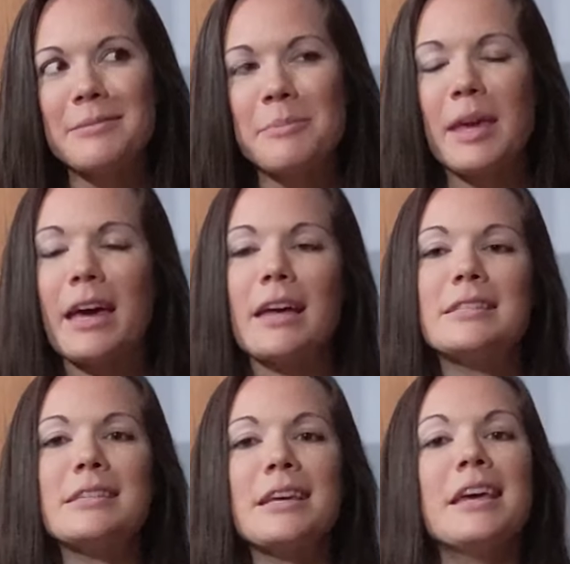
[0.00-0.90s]

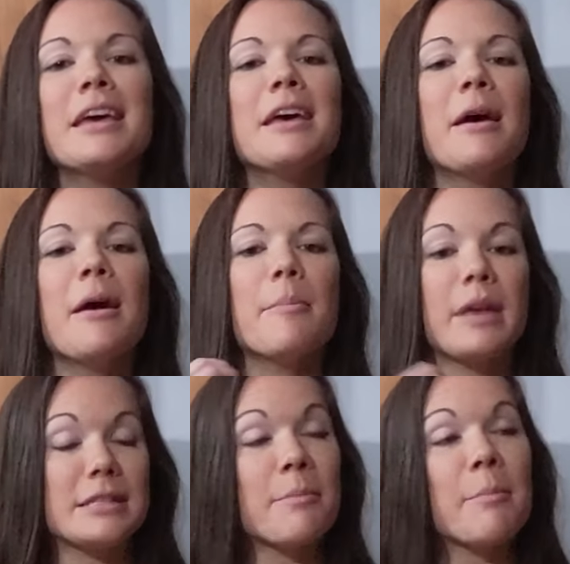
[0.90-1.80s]
Because
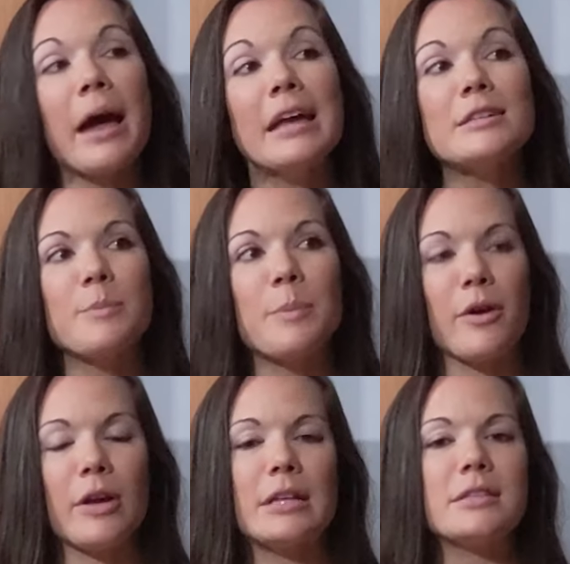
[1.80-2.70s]
in my
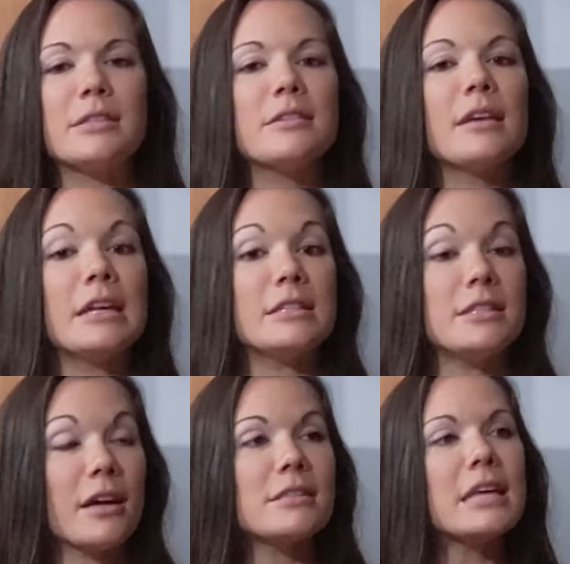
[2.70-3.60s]
experience, it
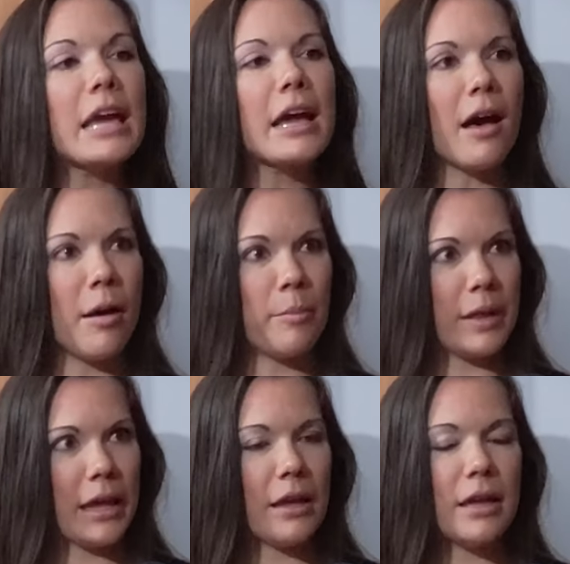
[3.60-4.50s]
does take a
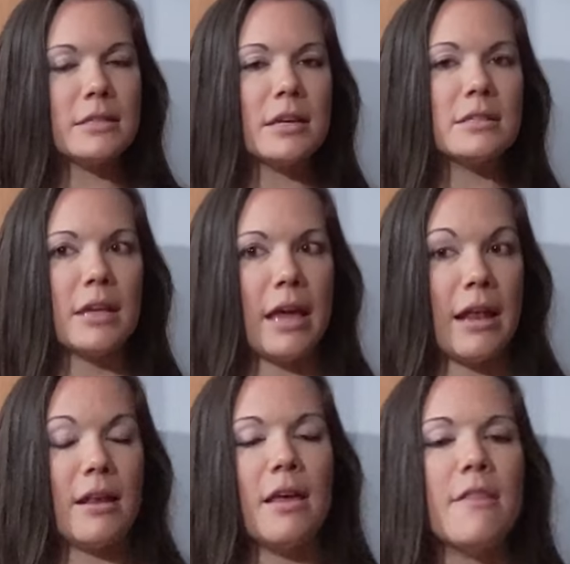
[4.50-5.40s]
humbling. It does.
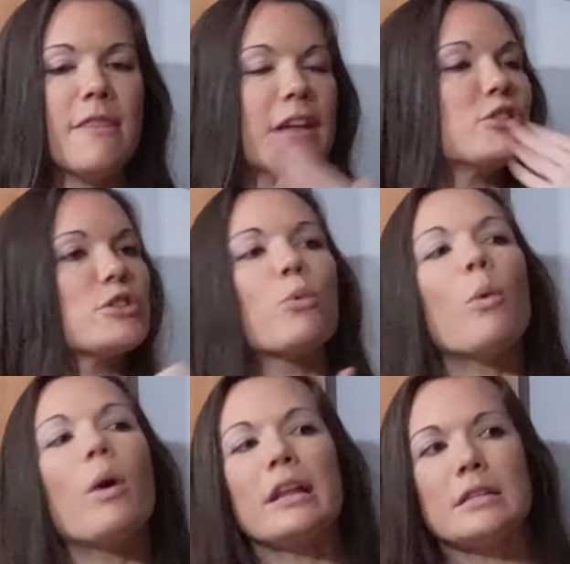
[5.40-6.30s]
And that's just
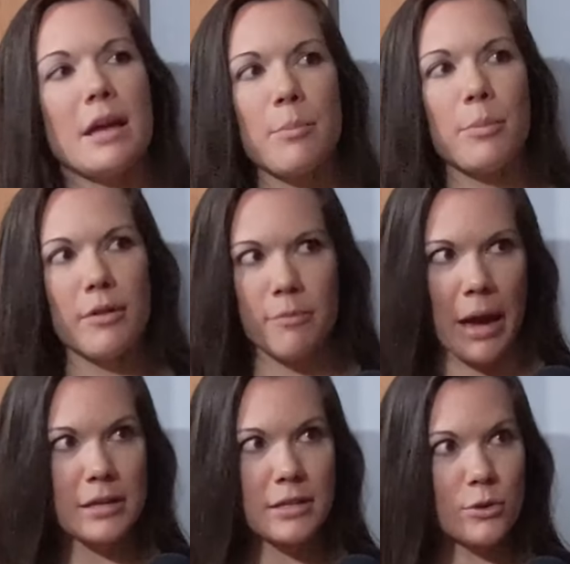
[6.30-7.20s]
one example of
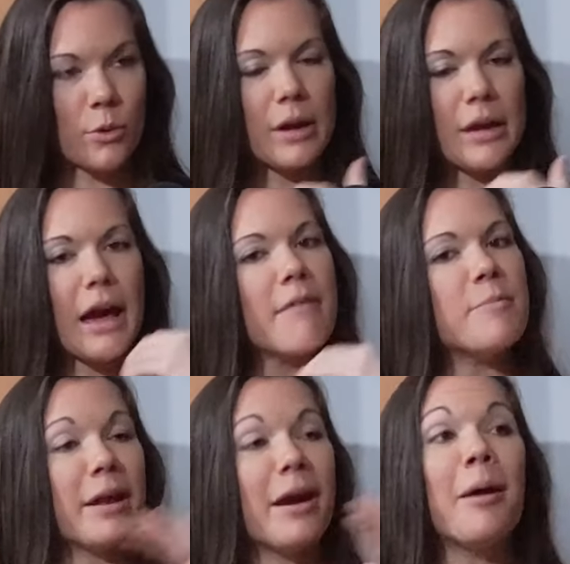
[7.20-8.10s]
my story.
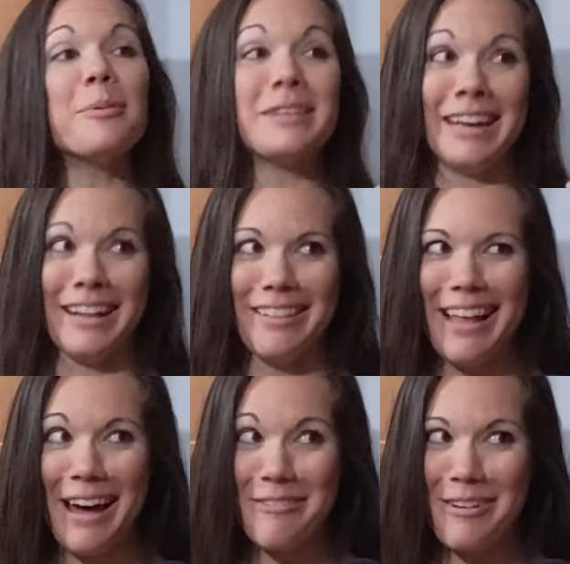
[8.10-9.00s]
I've been humbled in a
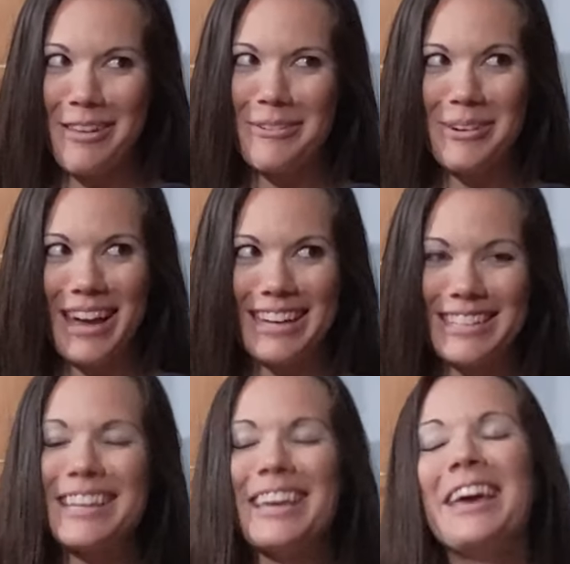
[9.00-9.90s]
lot of other
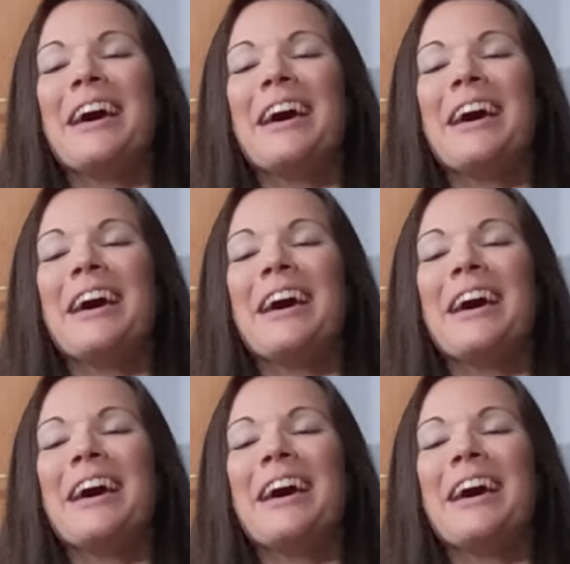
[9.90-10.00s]
ways.